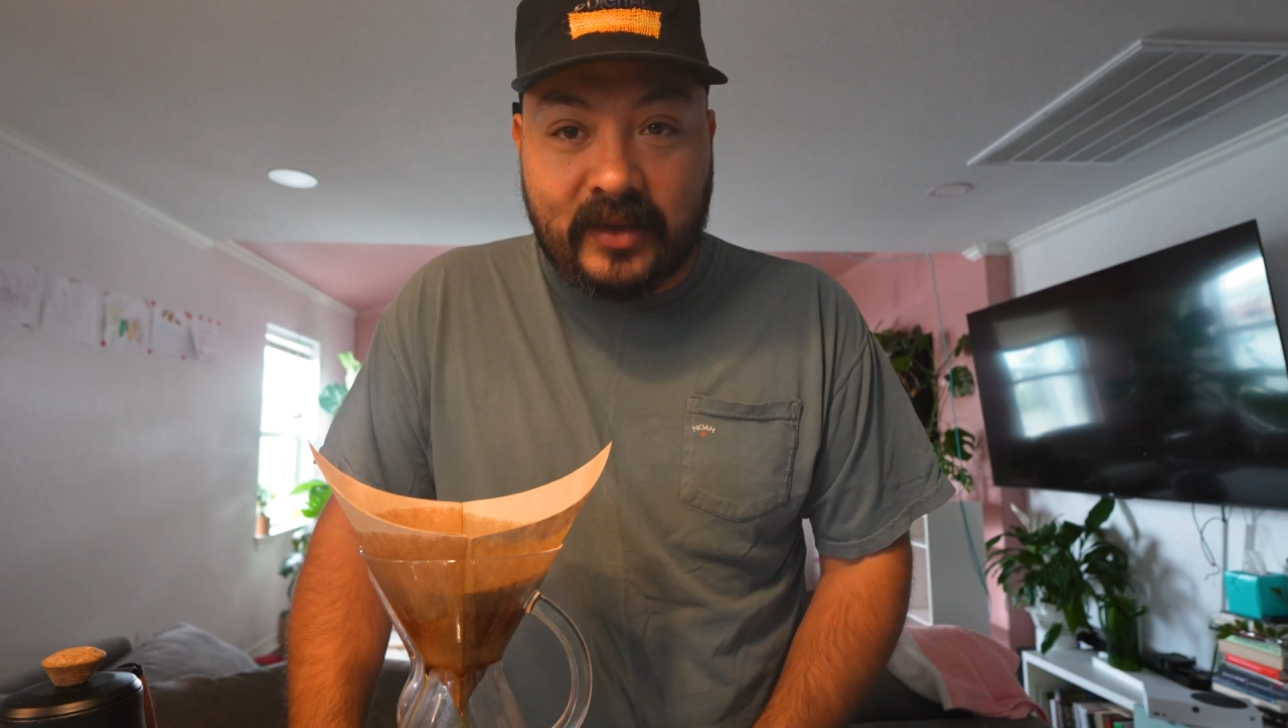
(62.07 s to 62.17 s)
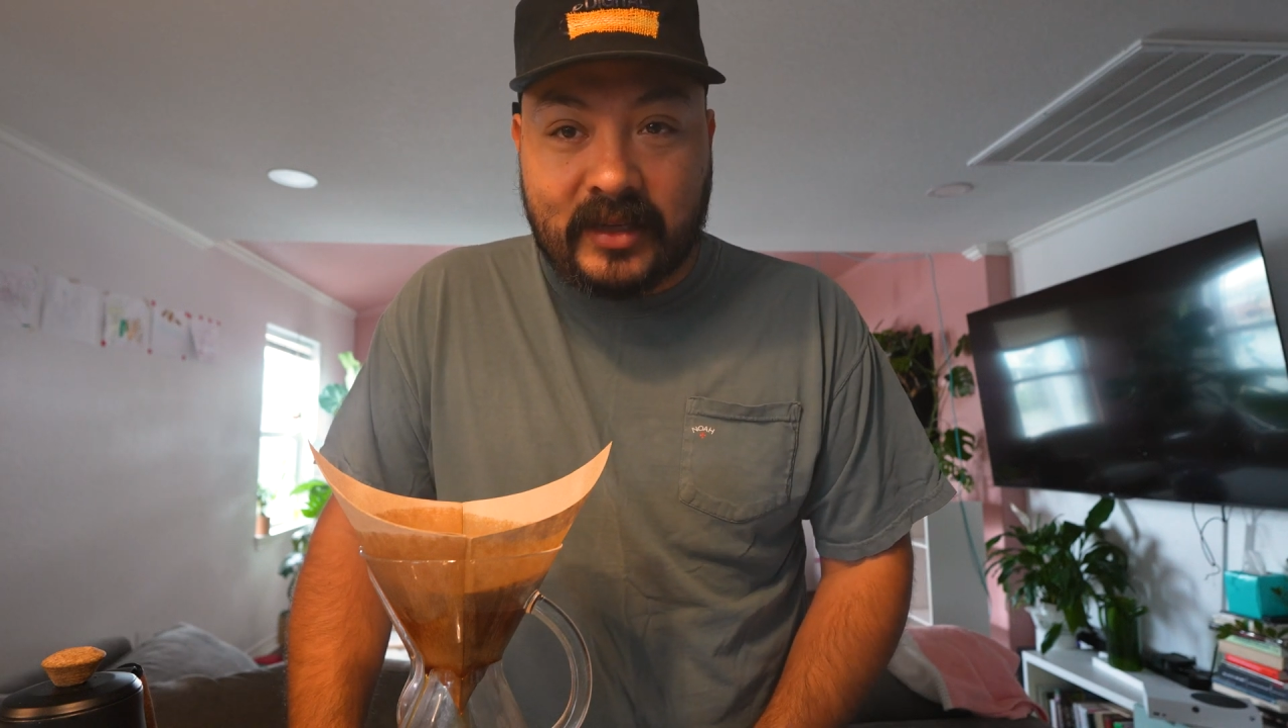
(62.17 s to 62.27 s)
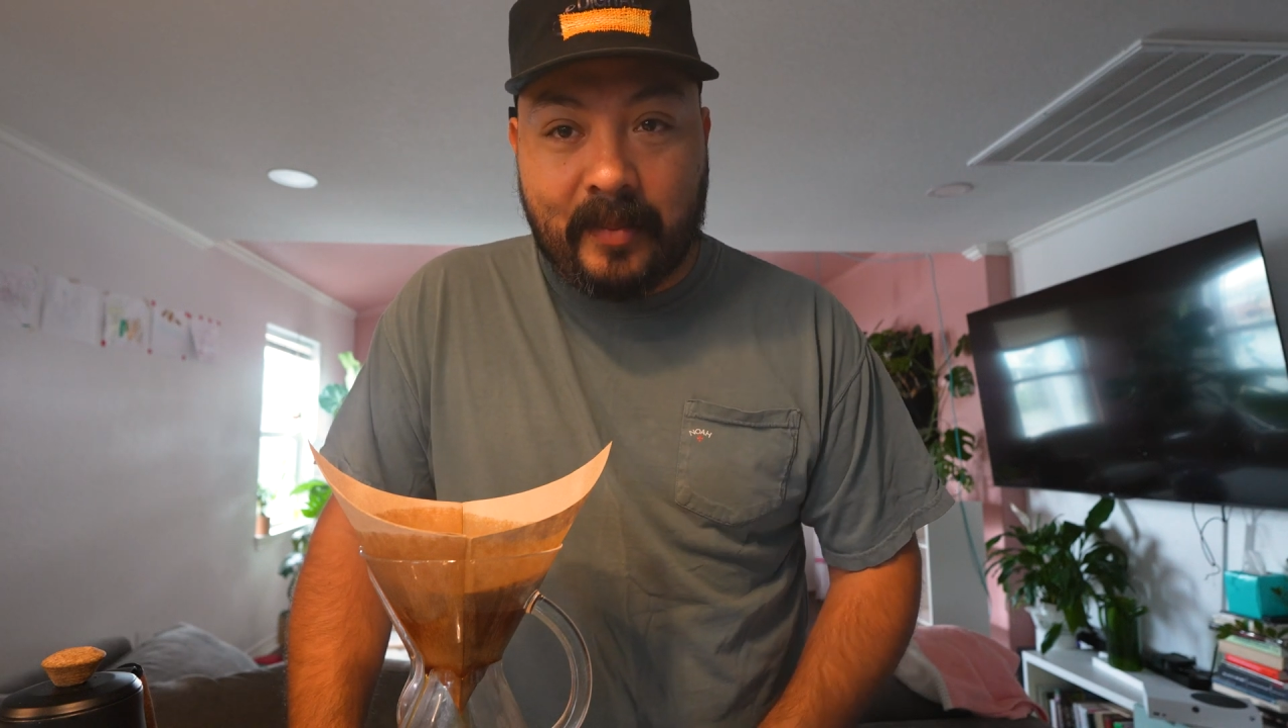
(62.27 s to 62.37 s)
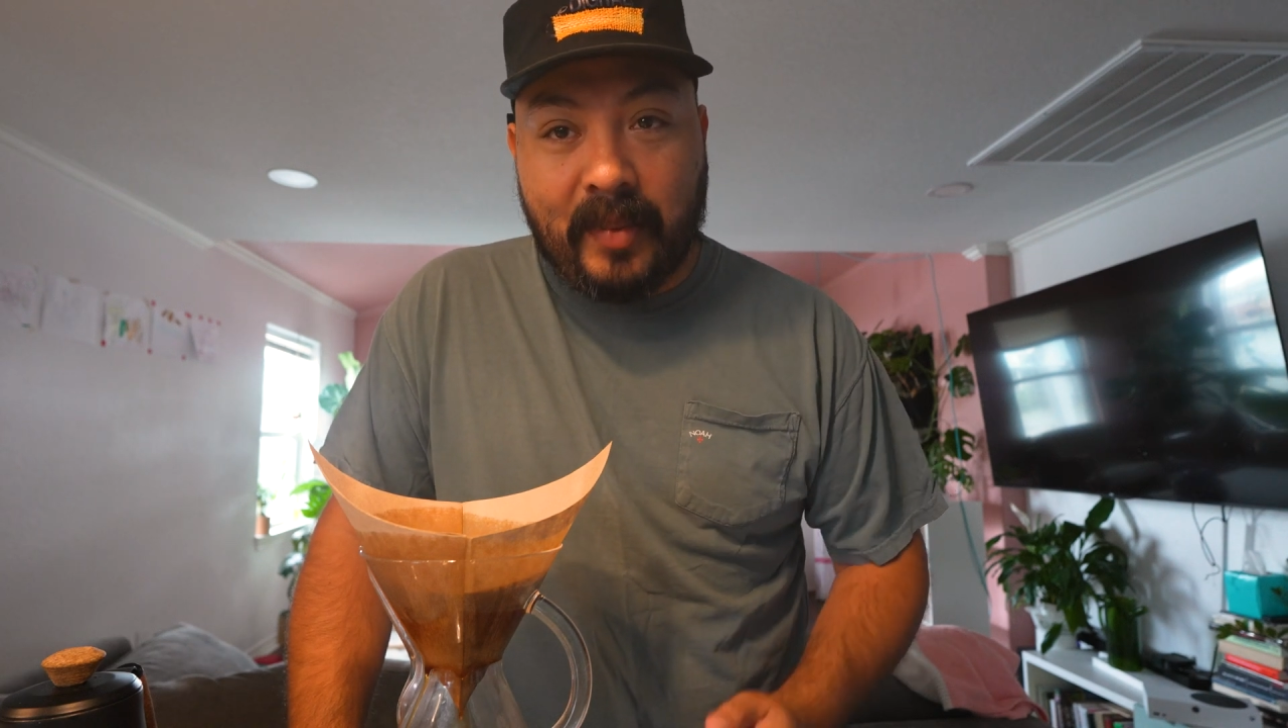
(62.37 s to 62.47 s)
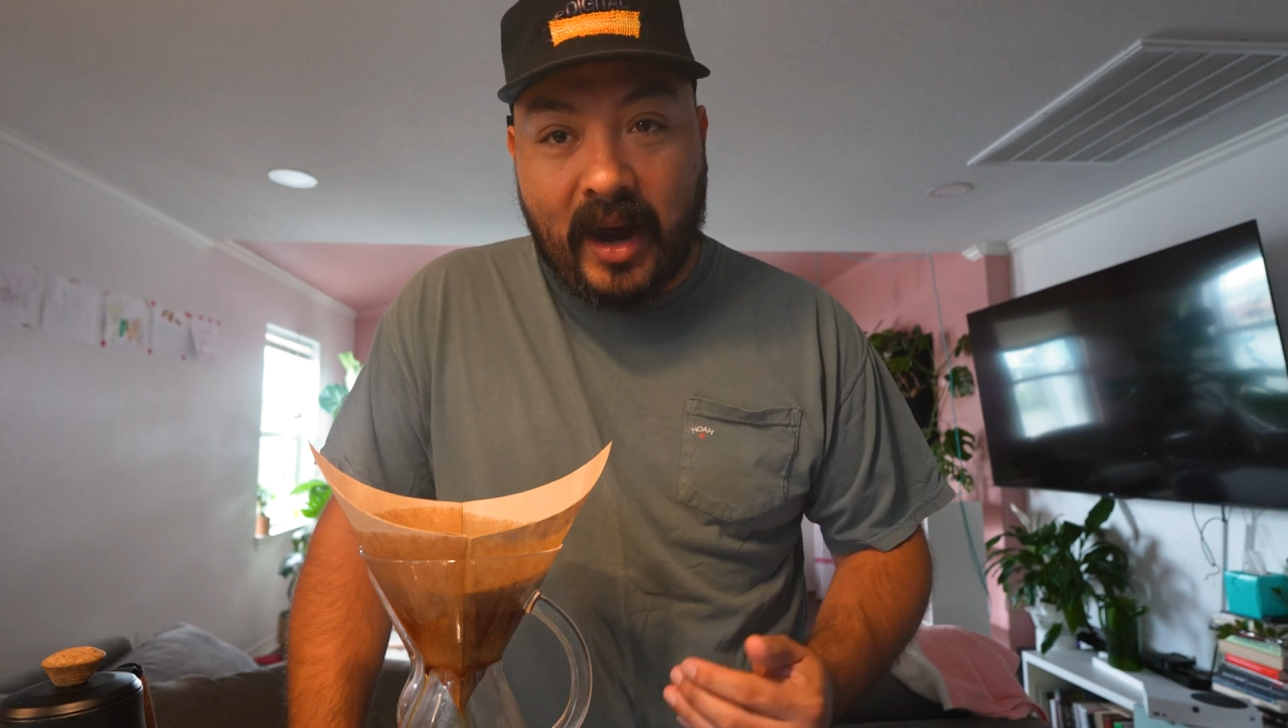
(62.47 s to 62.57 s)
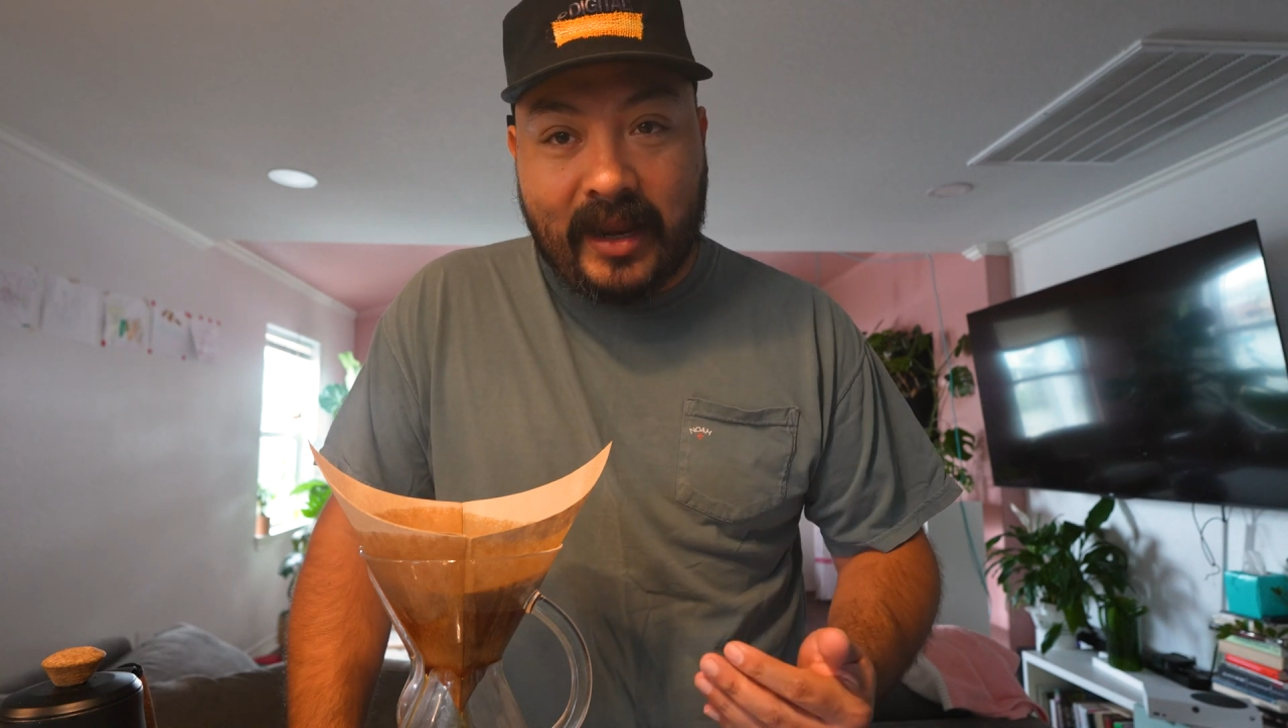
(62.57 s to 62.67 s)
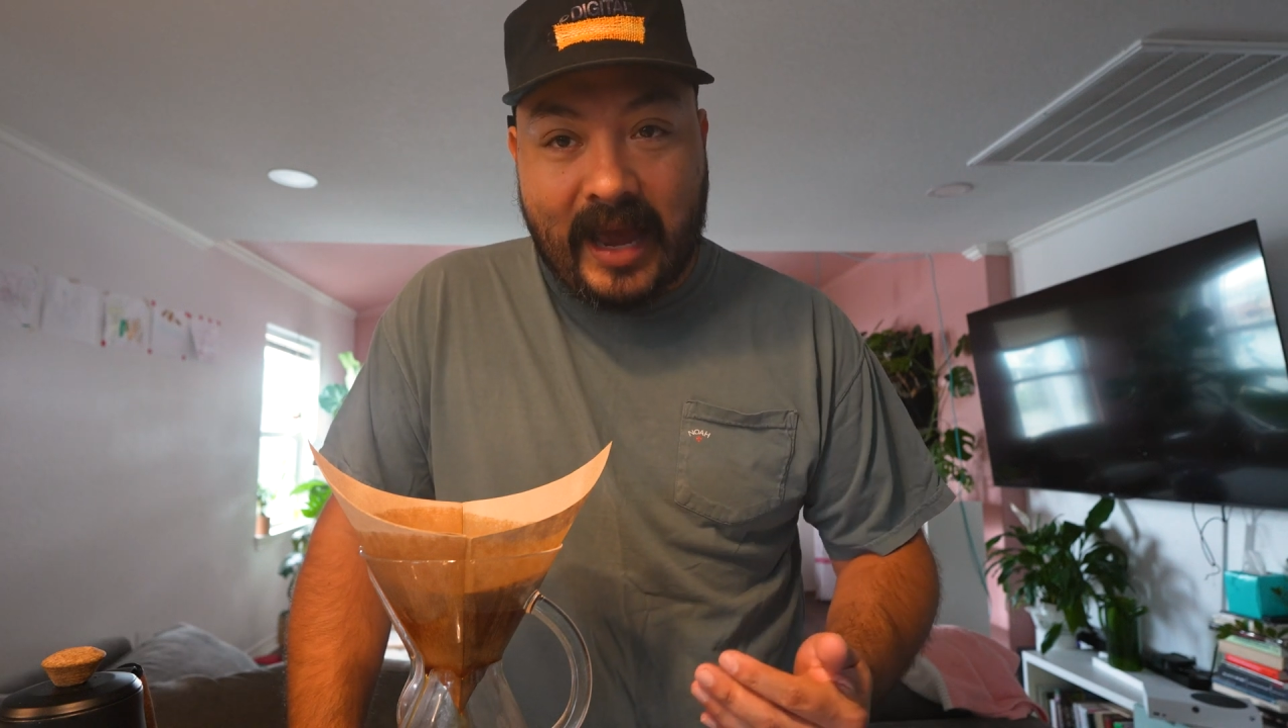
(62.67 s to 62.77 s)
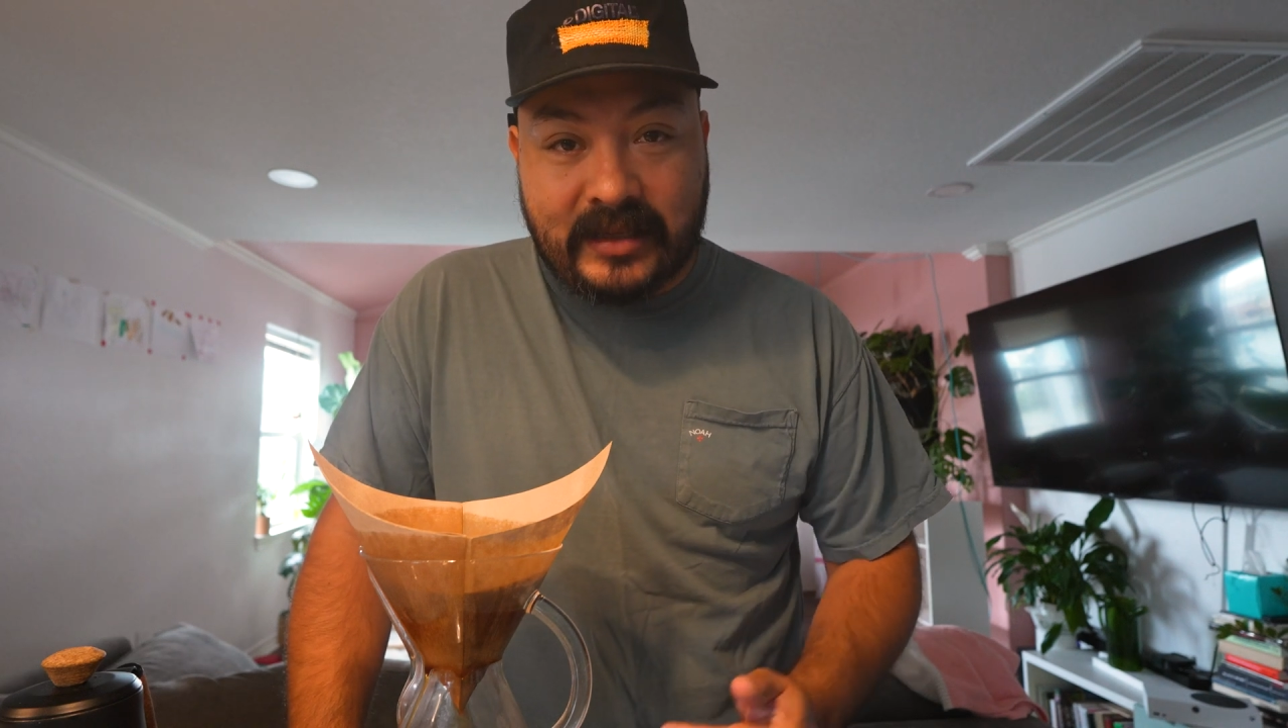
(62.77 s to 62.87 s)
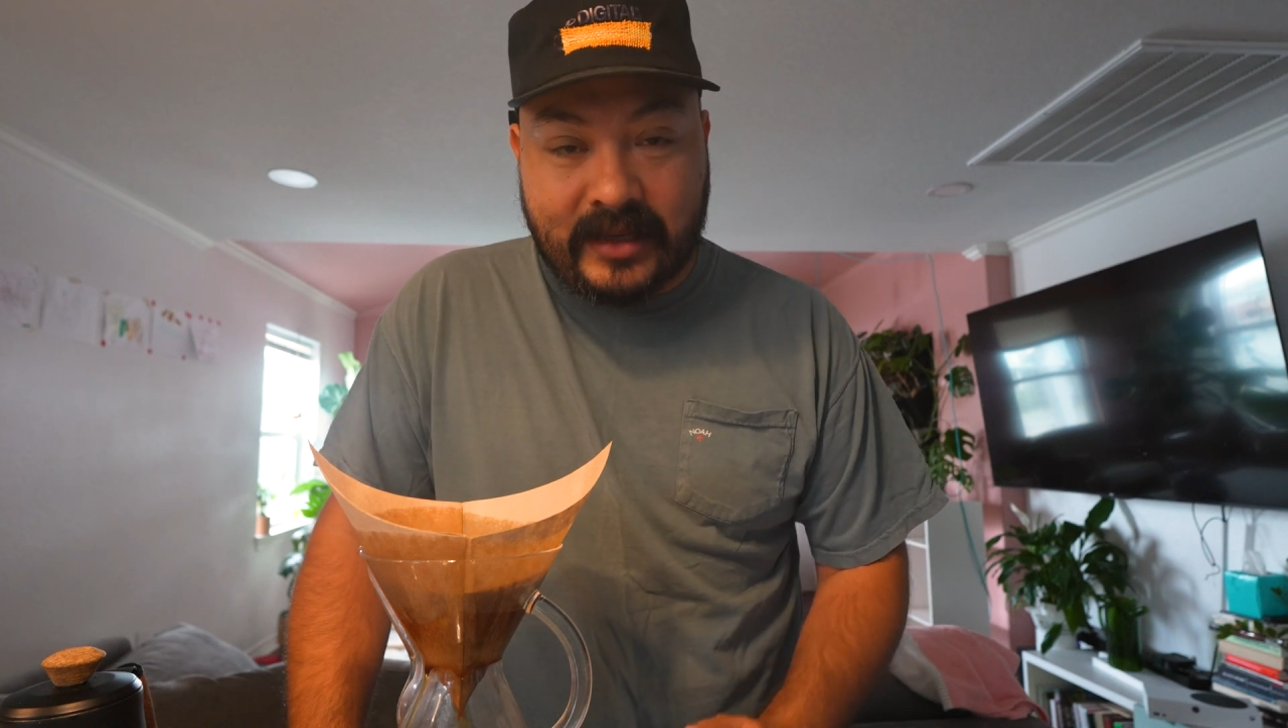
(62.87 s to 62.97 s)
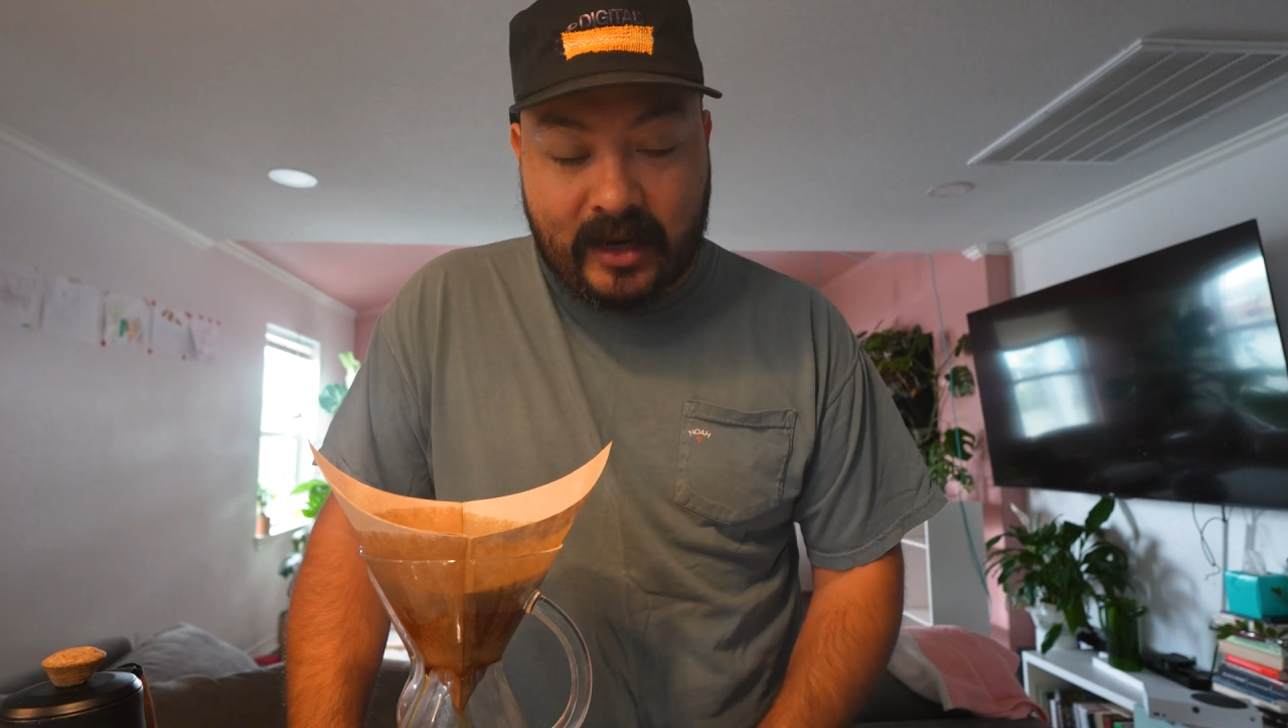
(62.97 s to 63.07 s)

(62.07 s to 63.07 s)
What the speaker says: his podcasts